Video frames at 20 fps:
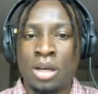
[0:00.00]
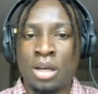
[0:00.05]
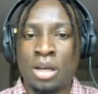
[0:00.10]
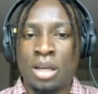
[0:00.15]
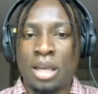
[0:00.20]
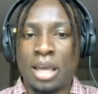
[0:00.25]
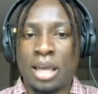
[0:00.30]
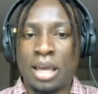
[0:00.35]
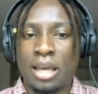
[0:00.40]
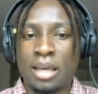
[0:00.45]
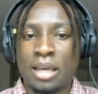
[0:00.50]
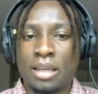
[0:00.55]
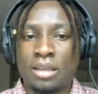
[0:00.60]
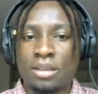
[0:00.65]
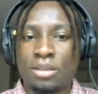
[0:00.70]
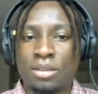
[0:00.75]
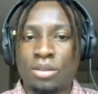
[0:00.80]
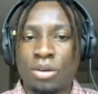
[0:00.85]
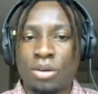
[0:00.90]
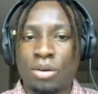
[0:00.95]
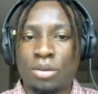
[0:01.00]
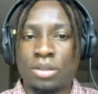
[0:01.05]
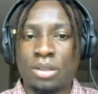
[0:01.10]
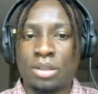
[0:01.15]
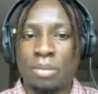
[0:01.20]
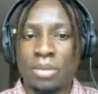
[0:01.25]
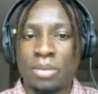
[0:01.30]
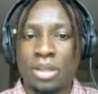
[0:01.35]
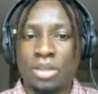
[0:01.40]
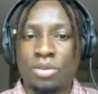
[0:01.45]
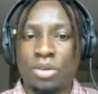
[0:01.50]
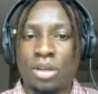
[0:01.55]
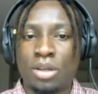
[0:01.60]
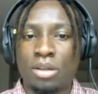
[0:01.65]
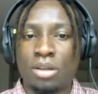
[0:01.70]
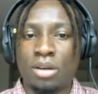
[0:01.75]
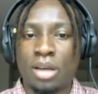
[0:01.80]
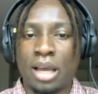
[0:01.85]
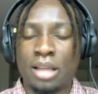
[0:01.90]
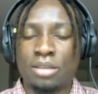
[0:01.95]
And so it's something that you
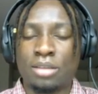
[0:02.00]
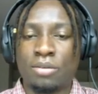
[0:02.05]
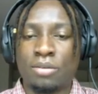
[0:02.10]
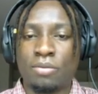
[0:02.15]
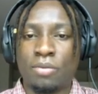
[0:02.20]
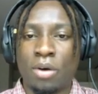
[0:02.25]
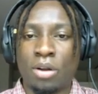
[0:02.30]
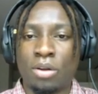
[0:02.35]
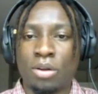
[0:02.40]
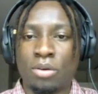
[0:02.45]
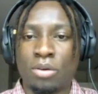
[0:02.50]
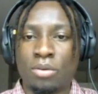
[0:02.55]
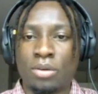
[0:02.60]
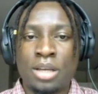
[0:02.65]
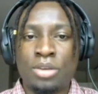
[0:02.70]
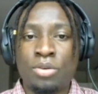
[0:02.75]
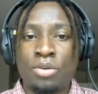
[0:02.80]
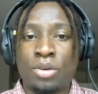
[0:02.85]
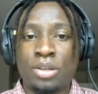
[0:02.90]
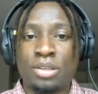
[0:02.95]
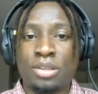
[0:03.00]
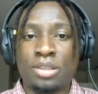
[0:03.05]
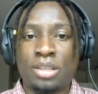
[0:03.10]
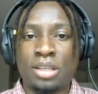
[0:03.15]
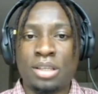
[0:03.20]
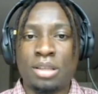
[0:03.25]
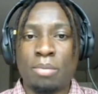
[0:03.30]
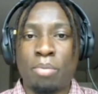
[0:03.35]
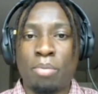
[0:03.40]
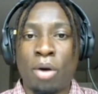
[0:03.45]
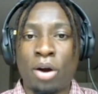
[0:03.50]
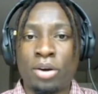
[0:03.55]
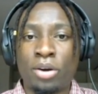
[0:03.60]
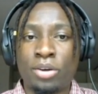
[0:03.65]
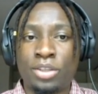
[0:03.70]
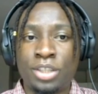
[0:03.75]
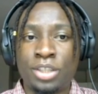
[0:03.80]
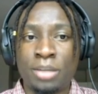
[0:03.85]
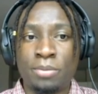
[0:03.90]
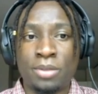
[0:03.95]
can look at to follow. You can see the
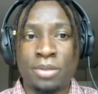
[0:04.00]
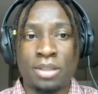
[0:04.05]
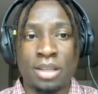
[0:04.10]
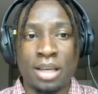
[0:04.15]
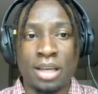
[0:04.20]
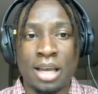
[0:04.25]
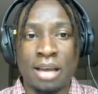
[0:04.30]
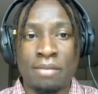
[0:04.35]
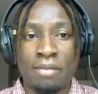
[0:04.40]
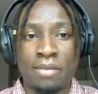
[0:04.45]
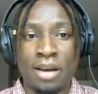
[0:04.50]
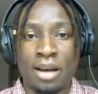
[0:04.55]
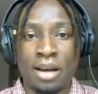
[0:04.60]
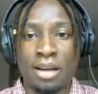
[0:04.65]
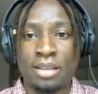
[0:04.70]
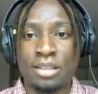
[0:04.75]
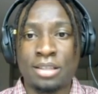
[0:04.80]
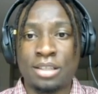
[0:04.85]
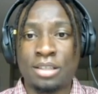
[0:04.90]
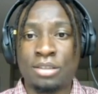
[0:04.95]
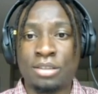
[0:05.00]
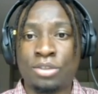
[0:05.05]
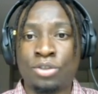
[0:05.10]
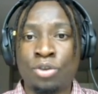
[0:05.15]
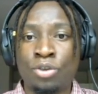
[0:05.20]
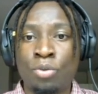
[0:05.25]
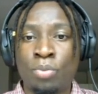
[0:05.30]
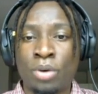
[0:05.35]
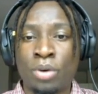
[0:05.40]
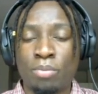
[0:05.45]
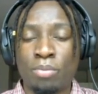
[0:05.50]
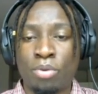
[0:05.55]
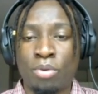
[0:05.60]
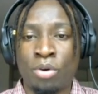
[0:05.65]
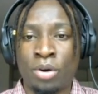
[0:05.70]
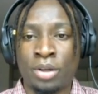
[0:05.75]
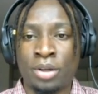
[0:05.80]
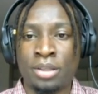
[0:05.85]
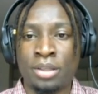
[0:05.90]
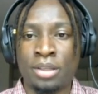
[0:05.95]
partnerships that they have, guys. This is super
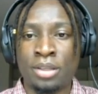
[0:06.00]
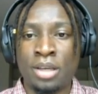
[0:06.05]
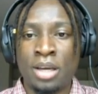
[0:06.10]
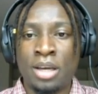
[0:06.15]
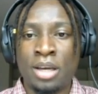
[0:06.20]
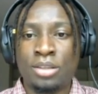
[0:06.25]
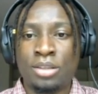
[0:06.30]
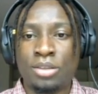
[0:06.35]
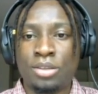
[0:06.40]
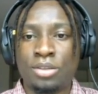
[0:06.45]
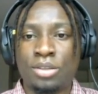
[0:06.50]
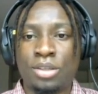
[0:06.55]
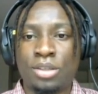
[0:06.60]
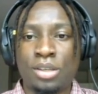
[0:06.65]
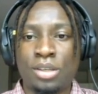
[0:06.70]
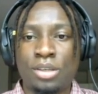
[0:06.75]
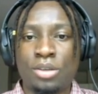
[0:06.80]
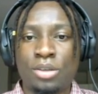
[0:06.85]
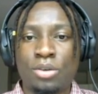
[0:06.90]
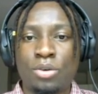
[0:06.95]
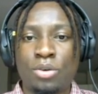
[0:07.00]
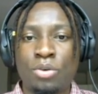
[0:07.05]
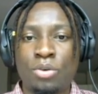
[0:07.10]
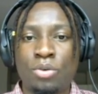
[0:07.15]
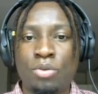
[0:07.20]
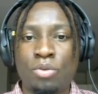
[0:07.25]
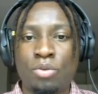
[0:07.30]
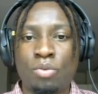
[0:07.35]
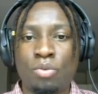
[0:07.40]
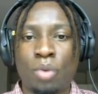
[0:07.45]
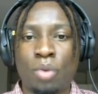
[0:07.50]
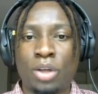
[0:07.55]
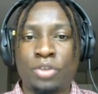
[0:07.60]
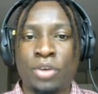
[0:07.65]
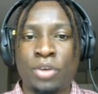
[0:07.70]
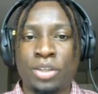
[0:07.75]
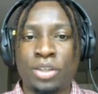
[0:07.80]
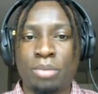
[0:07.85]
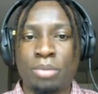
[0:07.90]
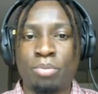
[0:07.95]
important to see what
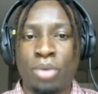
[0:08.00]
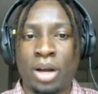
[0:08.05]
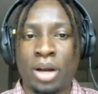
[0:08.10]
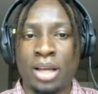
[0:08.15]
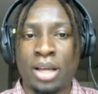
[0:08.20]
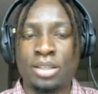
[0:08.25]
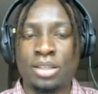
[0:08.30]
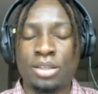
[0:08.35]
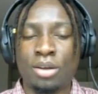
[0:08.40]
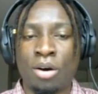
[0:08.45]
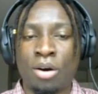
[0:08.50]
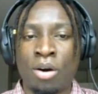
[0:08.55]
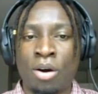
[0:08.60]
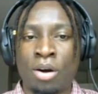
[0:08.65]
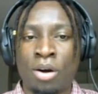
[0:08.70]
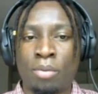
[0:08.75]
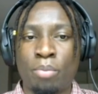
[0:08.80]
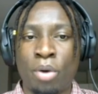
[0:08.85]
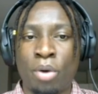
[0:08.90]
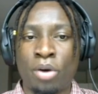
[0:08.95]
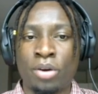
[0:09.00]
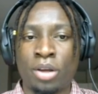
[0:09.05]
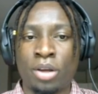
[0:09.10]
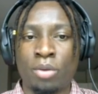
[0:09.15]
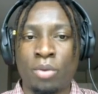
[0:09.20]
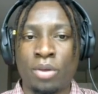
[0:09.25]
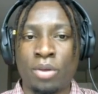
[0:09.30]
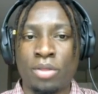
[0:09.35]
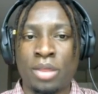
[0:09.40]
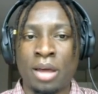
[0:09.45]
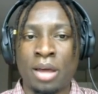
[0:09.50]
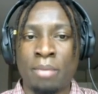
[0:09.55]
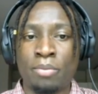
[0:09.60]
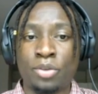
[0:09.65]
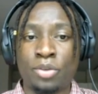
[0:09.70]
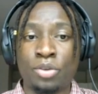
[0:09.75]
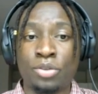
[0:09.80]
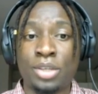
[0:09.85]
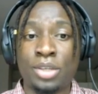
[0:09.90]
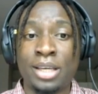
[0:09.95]
trusted brands are partnering with them.
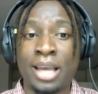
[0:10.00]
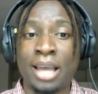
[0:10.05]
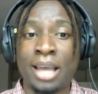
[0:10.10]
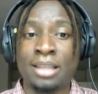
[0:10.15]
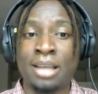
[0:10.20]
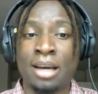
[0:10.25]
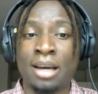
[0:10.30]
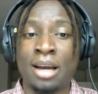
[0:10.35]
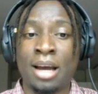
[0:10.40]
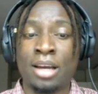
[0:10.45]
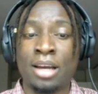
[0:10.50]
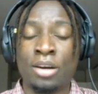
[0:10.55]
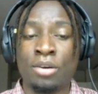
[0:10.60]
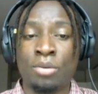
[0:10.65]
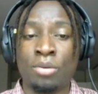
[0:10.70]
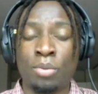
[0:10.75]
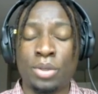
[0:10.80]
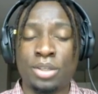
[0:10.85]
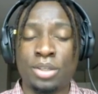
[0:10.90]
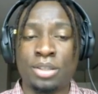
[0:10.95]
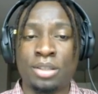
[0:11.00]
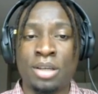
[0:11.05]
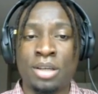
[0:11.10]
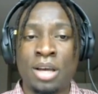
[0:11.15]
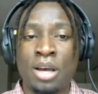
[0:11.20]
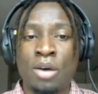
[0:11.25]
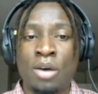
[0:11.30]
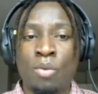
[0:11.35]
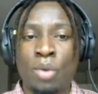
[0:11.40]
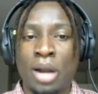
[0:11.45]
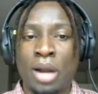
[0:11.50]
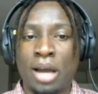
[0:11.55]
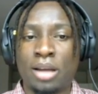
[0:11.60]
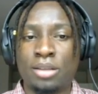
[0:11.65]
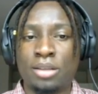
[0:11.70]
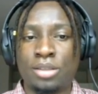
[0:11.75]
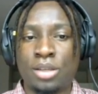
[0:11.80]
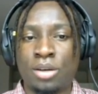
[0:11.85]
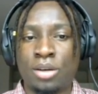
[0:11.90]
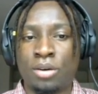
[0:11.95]
So you see Gate.io, which is what I
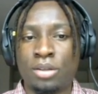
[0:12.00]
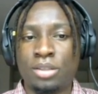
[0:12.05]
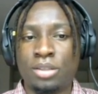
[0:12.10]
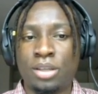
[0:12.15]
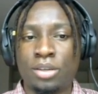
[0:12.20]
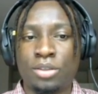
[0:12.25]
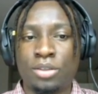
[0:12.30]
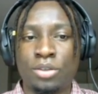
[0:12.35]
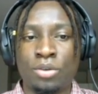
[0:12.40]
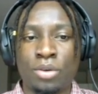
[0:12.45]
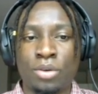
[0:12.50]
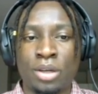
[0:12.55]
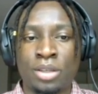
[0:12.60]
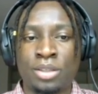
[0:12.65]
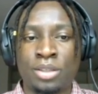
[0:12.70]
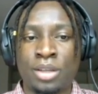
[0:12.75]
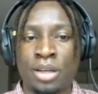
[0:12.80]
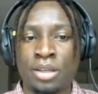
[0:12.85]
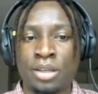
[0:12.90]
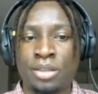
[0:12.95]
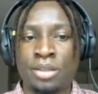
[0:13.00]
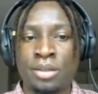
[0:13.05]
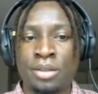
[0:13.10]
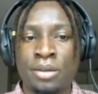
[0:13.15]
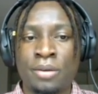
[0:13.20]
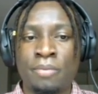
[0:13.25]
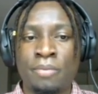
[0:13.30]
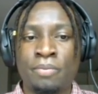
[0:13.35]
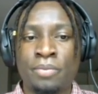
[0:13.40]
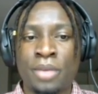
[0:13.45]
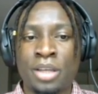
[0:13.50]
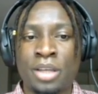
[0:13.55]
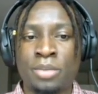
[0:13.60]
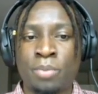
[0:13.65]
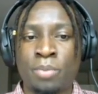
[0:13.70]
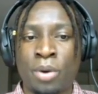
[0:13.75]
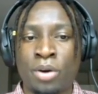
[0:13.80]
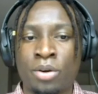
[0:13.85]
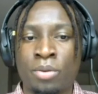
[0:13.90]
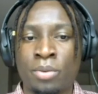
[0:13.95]
consider a tier 2 exchange, has
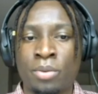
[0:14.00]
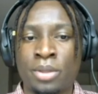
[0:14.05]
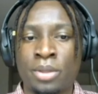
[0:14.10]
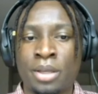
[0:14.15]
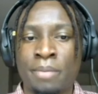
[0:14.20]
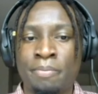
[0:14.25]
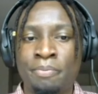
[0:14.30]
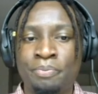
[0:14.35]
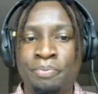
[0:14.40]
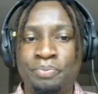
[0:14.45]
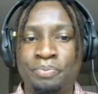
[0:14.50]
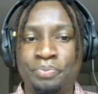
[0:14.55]
partnered with them.